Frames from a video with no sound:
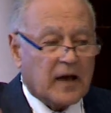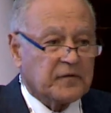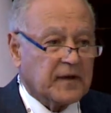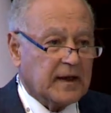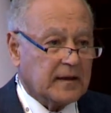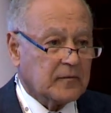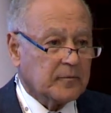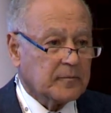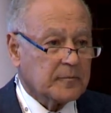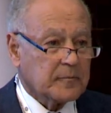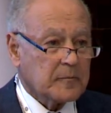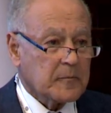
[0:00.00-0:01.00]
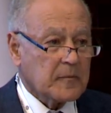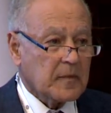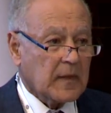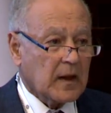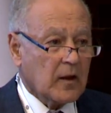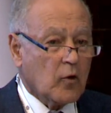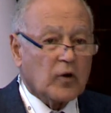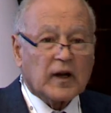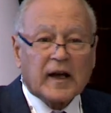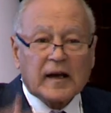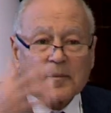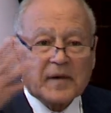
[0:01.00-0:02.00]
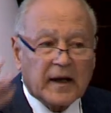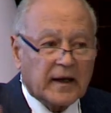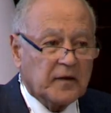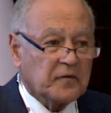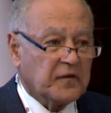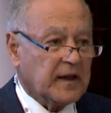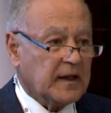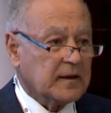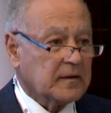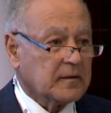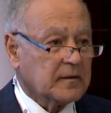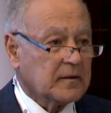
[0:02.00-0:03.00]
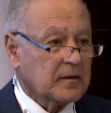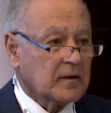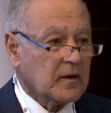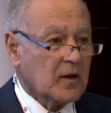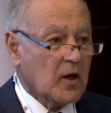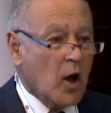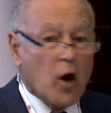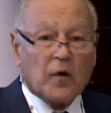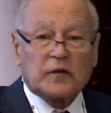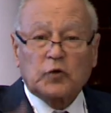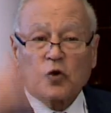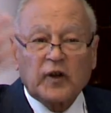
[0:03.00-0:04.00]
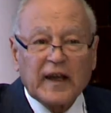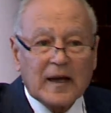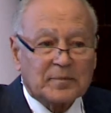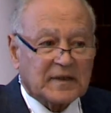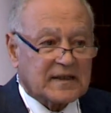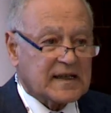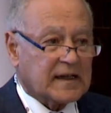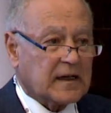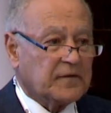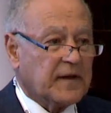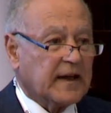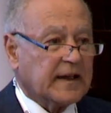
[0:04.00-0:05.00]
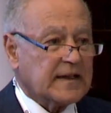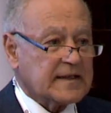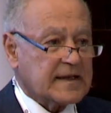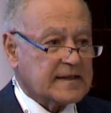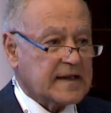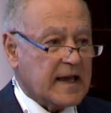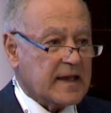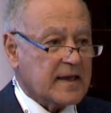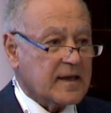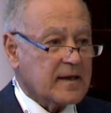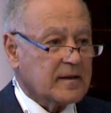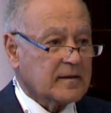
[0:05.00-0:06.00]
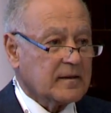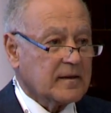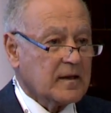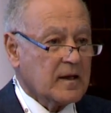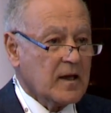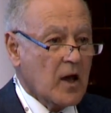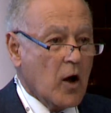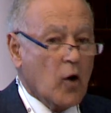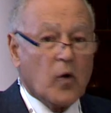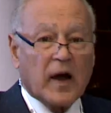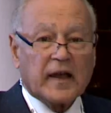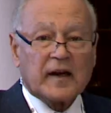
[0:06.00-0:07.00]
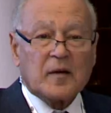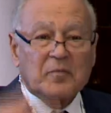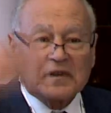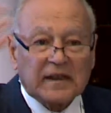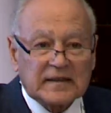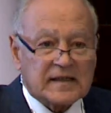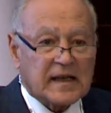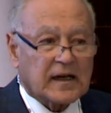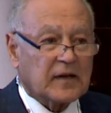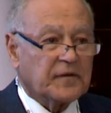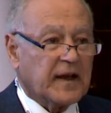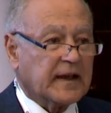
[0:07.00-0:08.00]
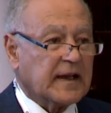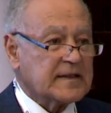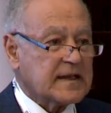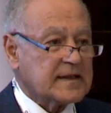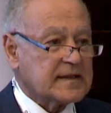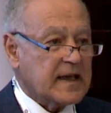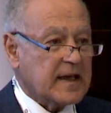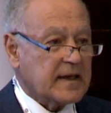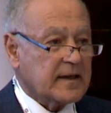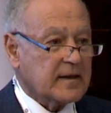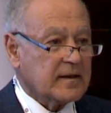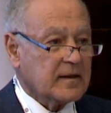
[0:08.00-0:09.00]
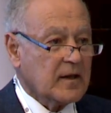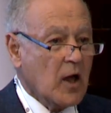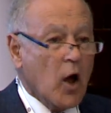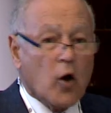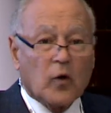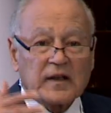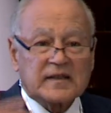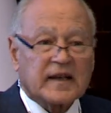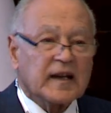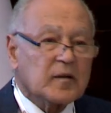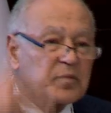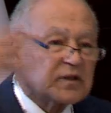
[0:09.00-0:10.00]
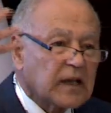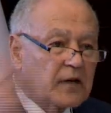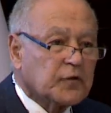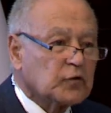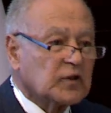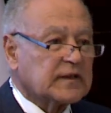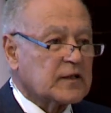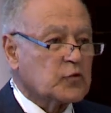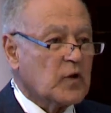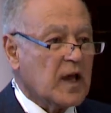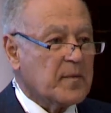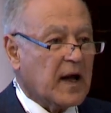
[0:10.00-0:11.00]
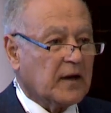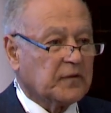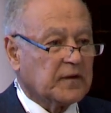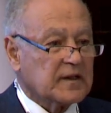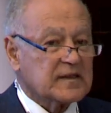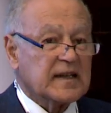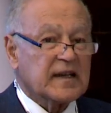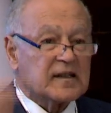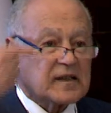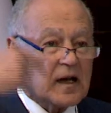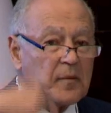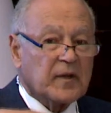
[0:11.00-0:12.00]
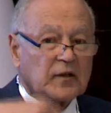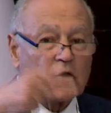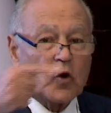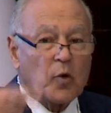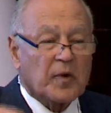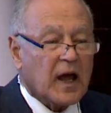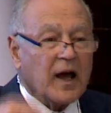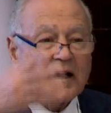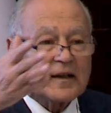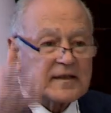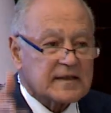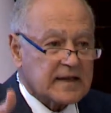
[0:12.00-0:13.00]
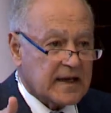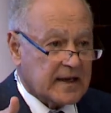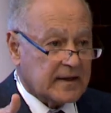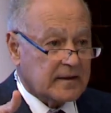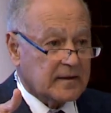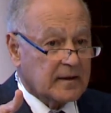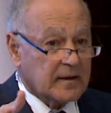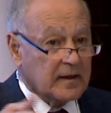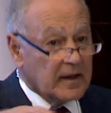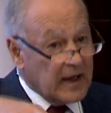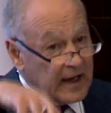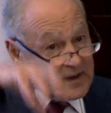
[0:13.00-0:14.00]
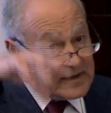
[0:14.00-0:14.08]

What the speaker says: what the Arab League and the Arab are going. Where are they going? Turkey, why it behaves the way it does? Why Iran behaves the way it does? Why Israel refuses settlement with